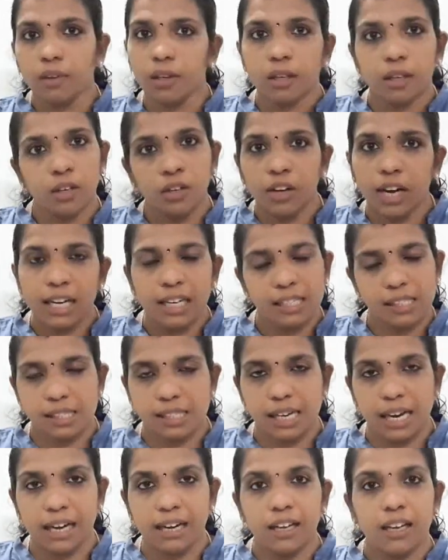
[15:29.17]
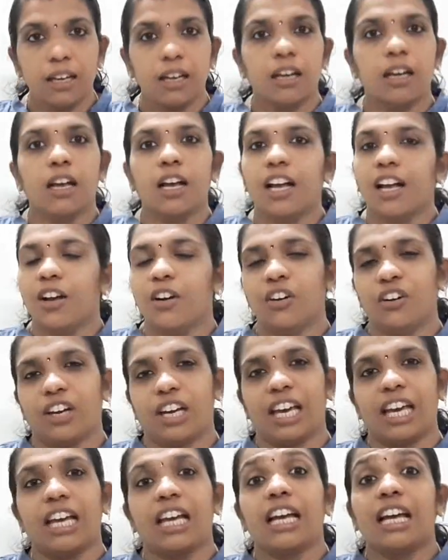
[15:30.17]
You understand?
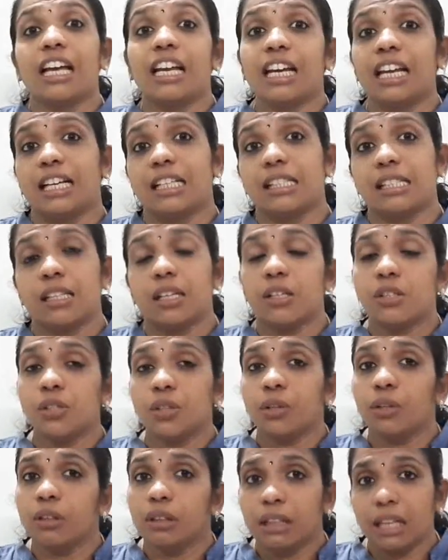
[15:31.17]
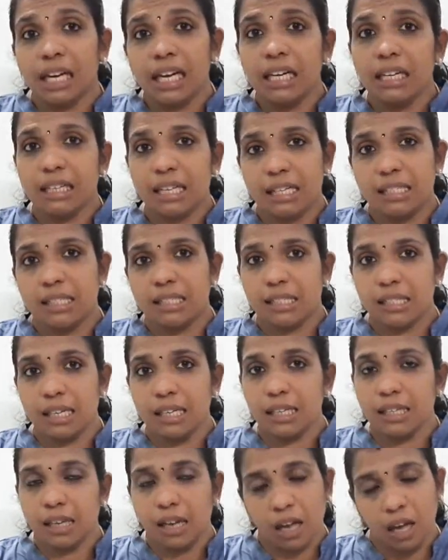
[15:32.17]
Okay, next. So 3 tests
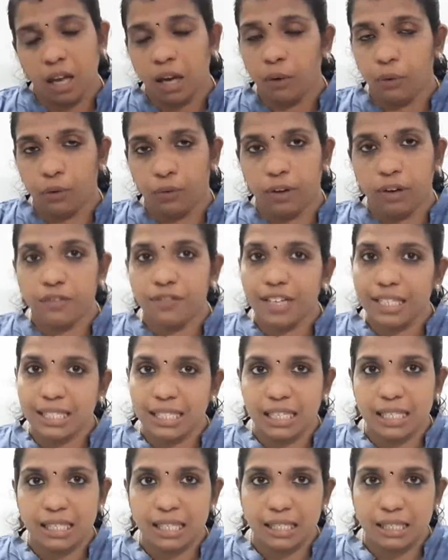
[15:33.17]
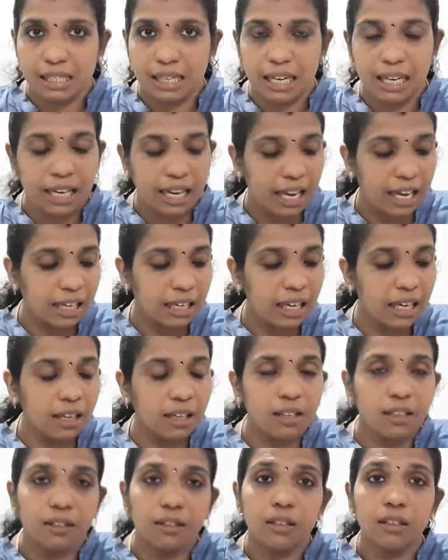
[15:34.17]
are over. First is history
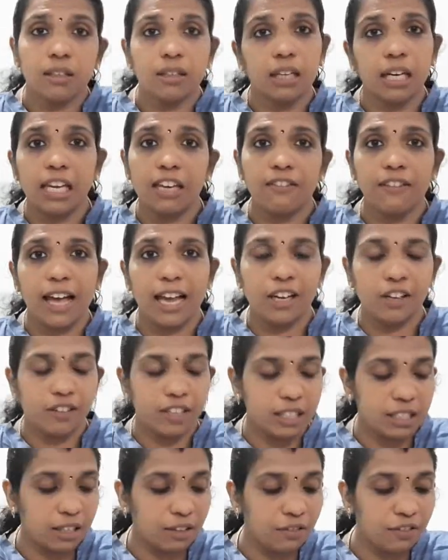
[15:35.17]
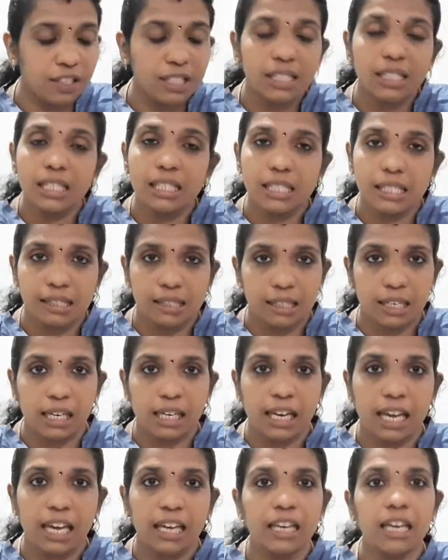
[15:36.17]
taking, 3 evaluation. First is history
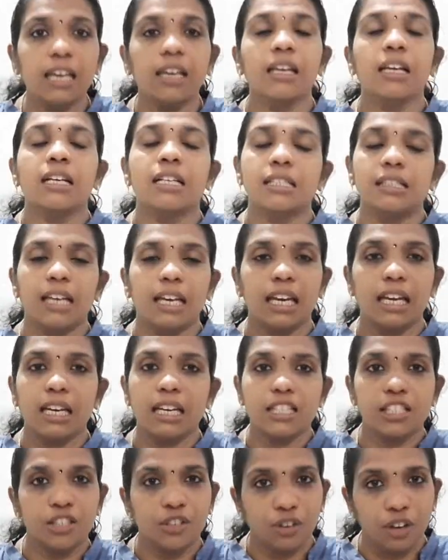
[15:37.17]
taking, second is